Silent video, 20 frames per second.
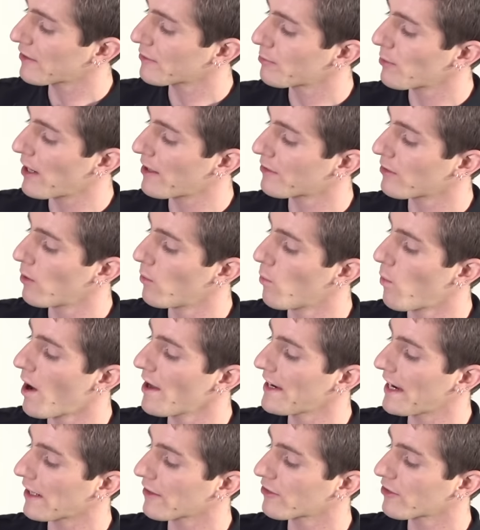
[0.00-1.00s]
Express
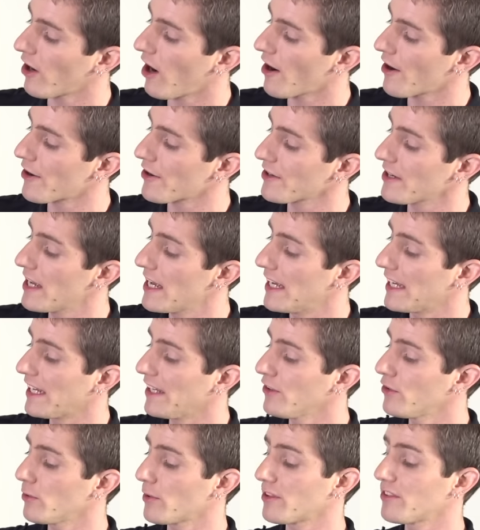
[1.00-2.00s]
1X card
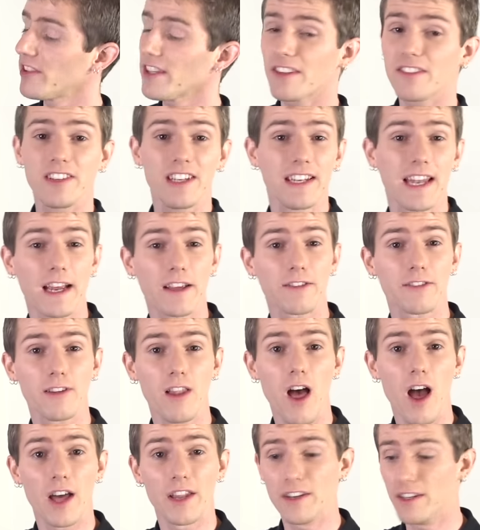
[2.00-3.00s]
into a 16X
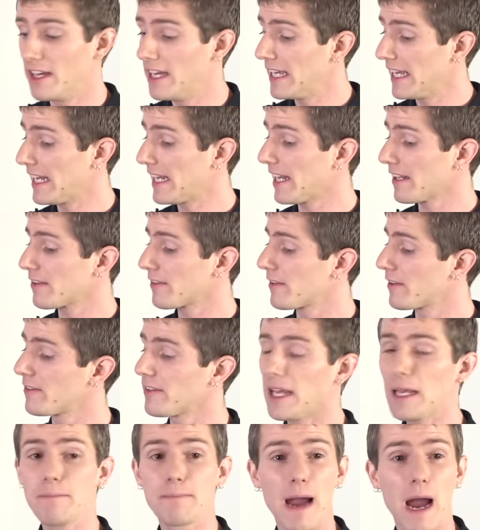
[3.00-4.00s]
slot. It gets the
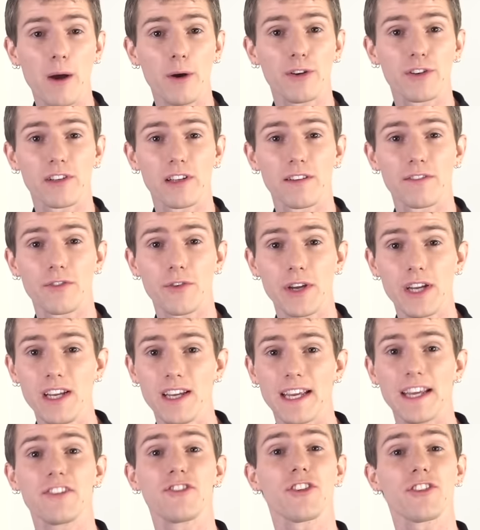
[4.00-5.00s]
same power delivery,
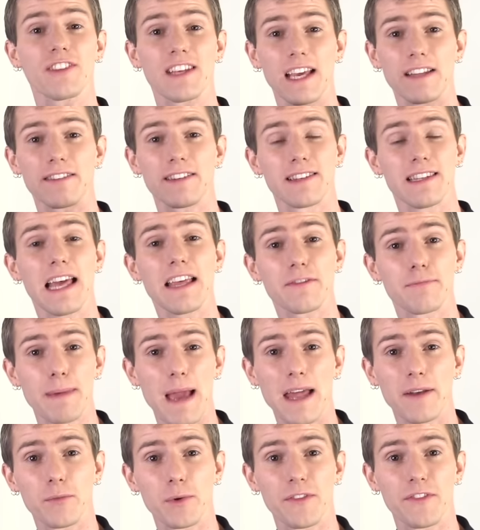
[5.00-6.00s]
it just gets less
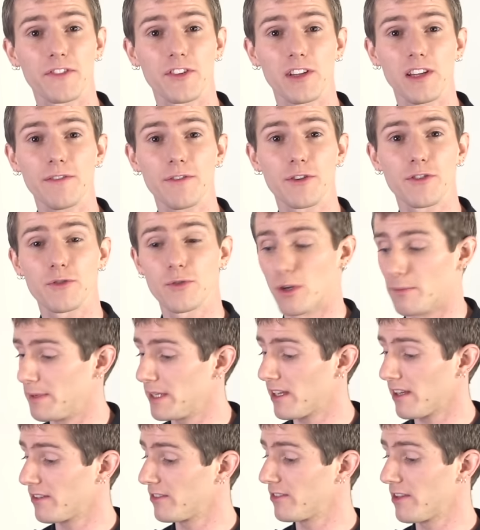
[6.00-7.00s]
bandwidth delivered to it
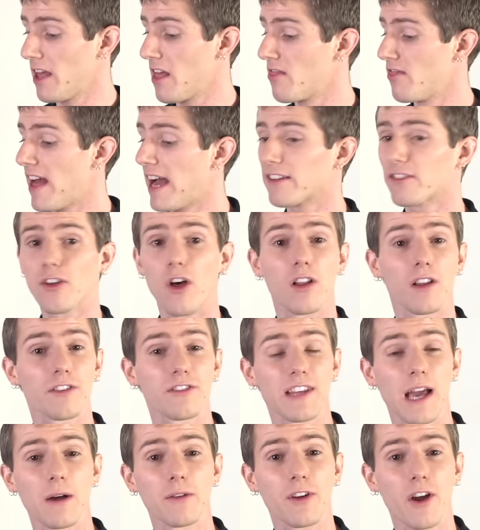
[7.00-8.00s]
because that's all a
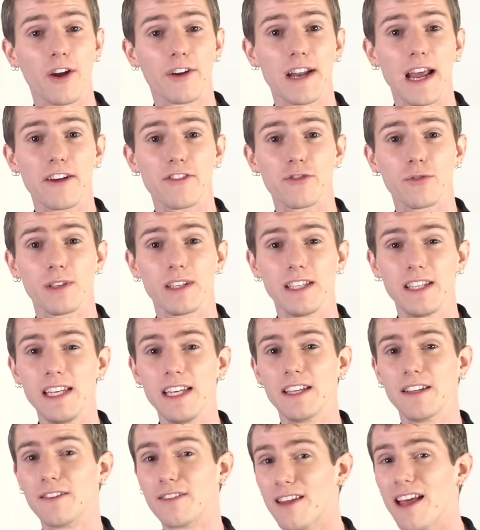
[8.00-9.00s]
sound card actually
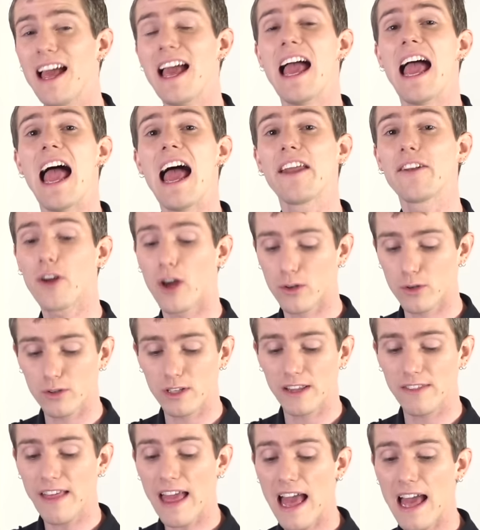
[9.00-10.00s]
needs. And not
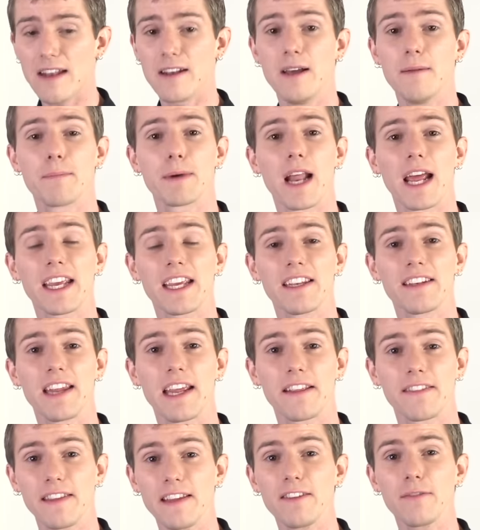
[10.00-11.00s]
only that, but I can
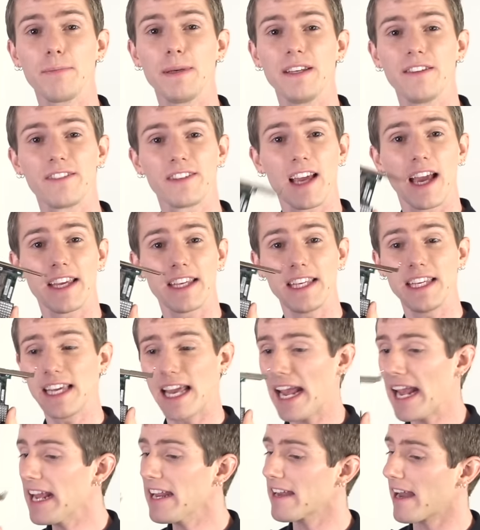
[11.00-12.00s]
take this
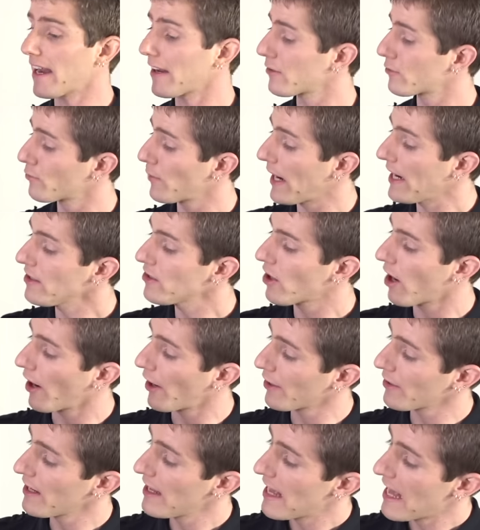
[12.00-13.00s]
PCIe 8X RAID
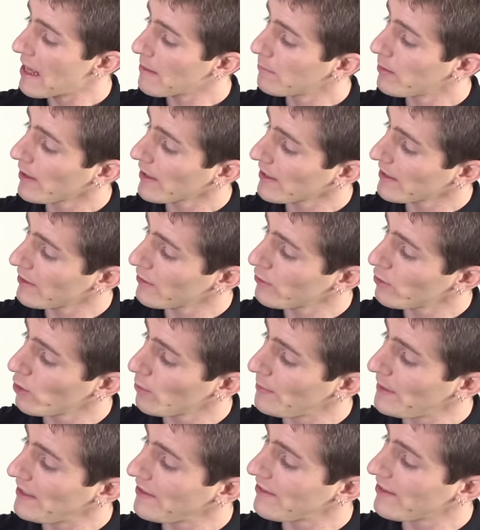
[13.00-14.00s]
card and plug it into
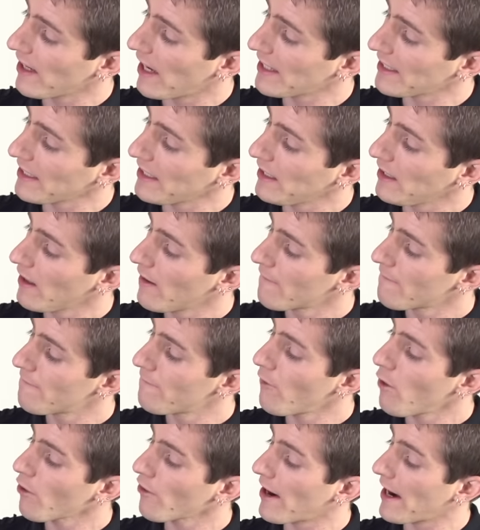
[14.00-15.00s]
a PCIe
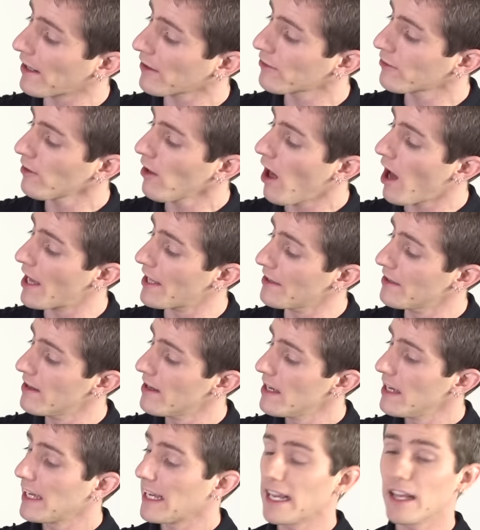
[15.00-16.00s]
4X slot.
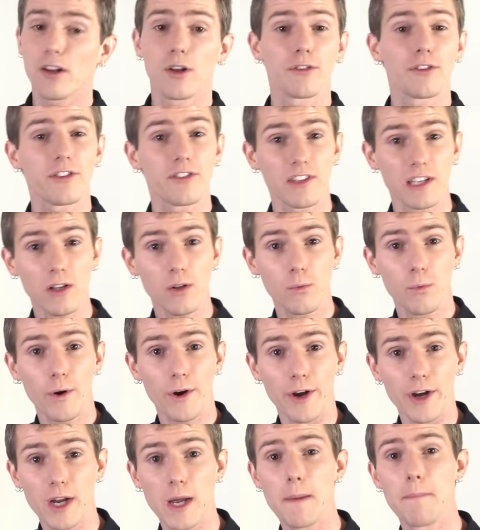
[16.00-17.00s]
It'll still
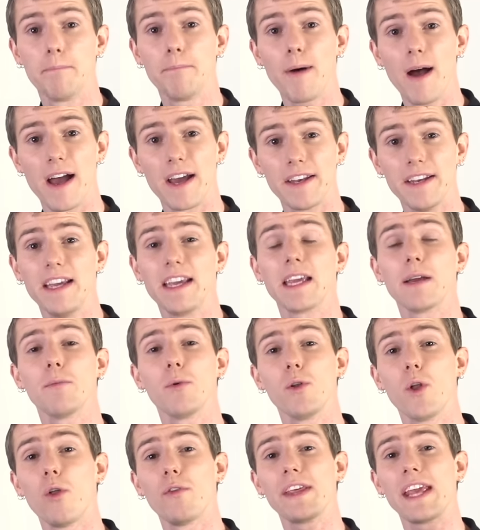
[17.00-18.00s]
work, but it
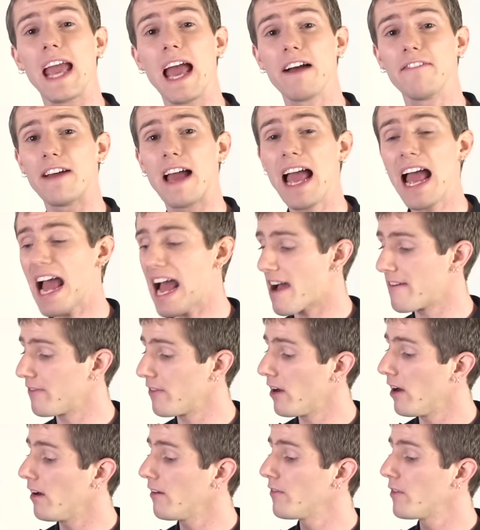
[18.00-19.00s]
will only have half
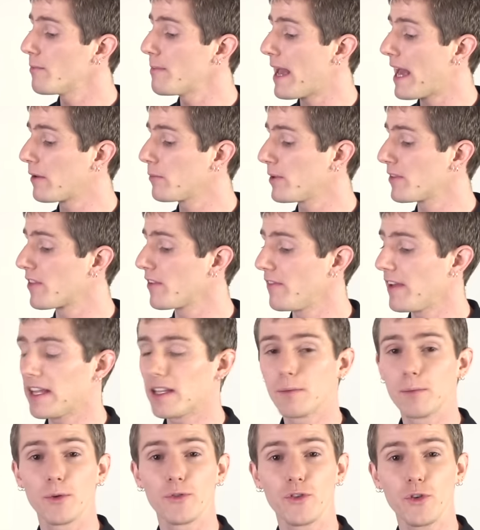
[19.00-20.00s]
of the bandwidth
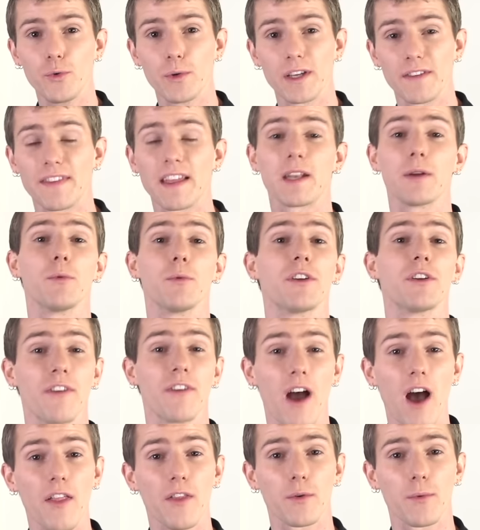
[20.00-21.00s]
available to it that it would have
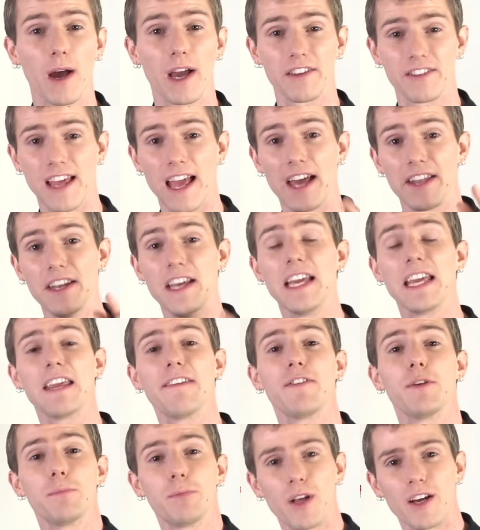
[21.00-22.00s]
otherwise had
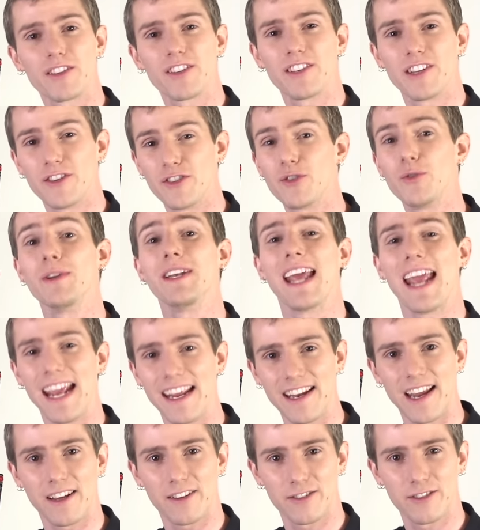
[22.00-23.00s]
if you plugged it into an
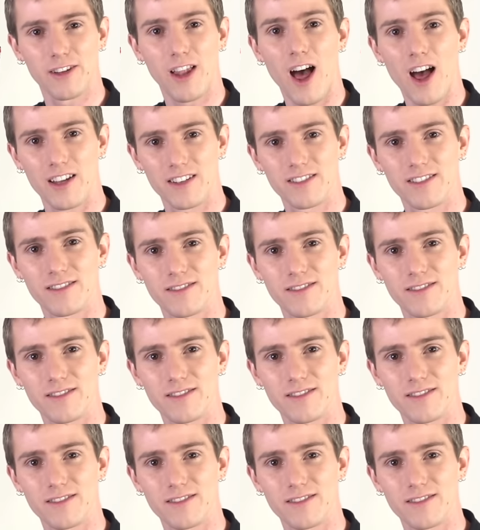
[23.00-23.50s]
8X slot.